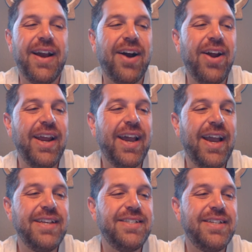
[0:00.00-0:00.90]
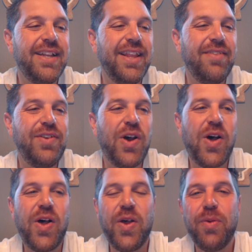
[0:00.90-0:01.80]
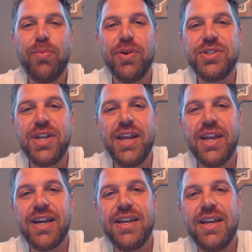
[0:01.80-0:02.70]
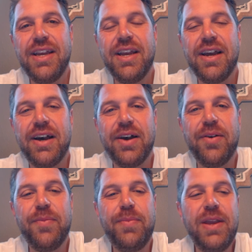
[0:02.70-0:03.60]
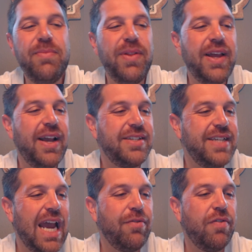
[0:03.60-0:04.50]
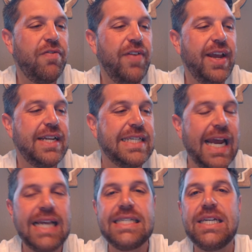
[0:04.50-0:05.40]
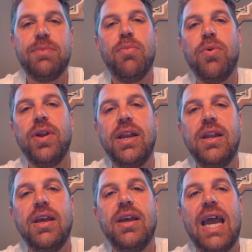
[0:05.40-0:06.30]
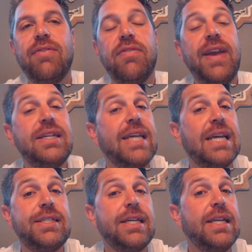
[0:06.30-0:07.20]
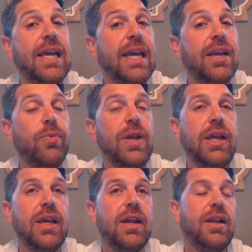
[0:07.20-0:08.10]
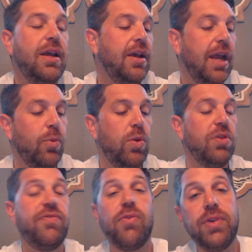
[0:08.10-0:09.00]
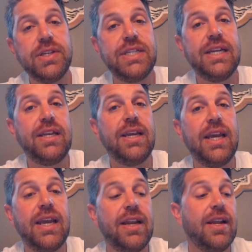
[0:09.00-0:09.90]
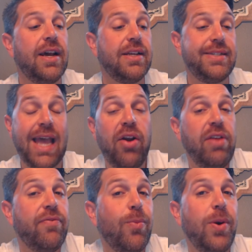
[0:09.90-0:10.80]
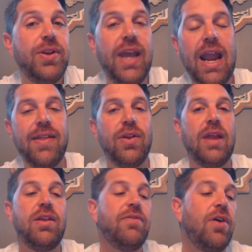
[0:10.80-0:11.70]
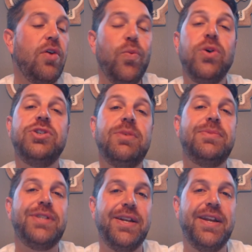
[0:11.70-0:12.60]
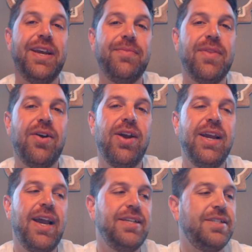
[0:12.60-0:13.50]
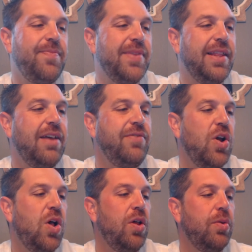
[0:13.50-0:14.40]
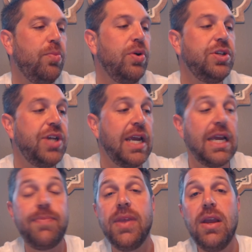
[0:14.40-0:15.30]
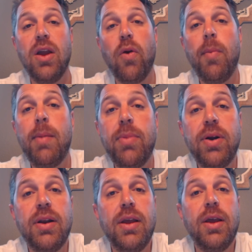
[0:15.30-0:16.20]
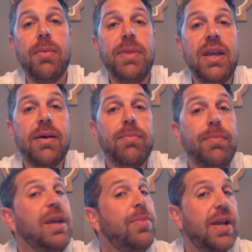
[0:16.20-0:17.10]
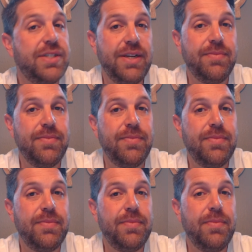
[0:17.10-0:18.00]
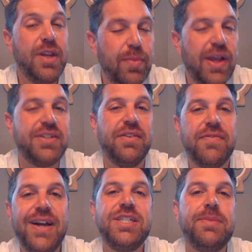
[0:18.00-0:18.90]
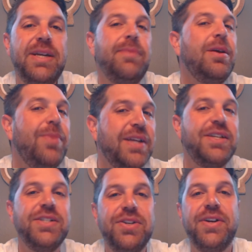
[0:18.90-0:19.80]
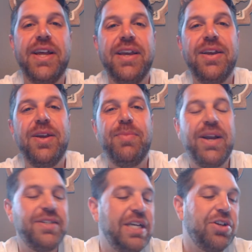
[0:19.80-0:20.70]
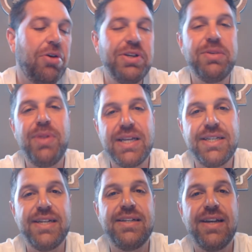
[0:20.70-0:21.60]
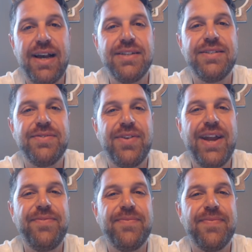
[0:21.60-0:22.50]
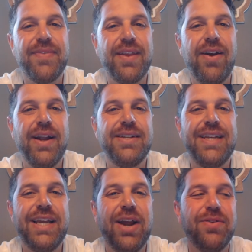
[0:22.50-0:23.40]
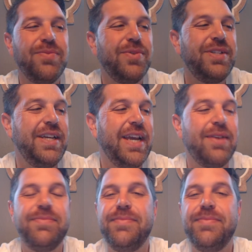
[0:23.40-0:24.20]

All right, guys. Love y'all. Appreciate ya. Be blessed. Have a fantastic morning. Have a fantastic day and weekend. And we'll look forward to seeing you again Saturday for work day and then on worship Sunday. All right, guys. Love y'all. Appreciate ya. Remember, be a blessing. Be a blessing. Find somebody to be a blessing to today, because he's always a blessing to us, right? All right. Take care. We'll see you again.